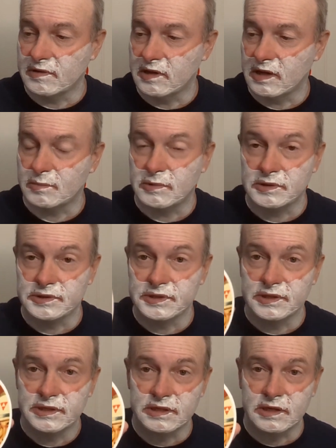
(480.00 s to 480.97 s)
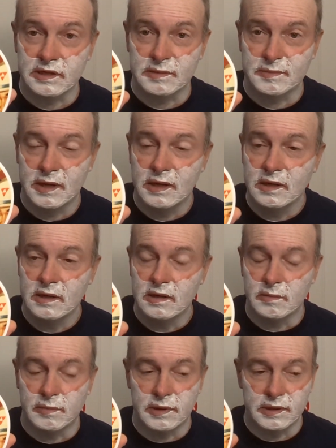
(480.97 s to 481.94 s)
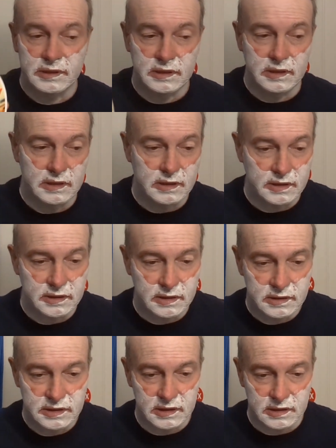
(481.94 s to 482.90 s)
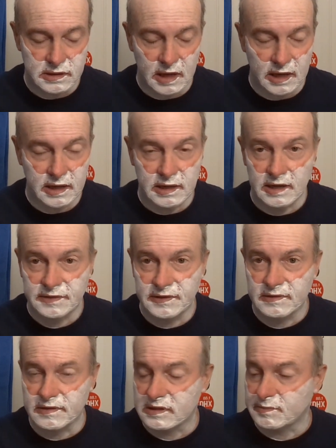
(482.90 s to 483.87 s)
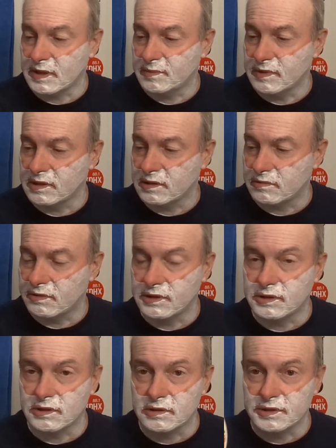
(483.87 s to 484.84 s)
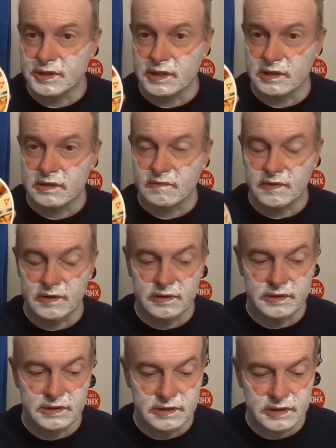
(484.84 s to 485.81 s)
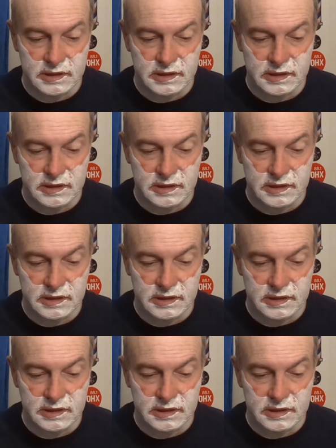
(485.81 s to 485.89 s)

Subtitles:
the label's the same, but it said, and I think this might be an original scent of theirs.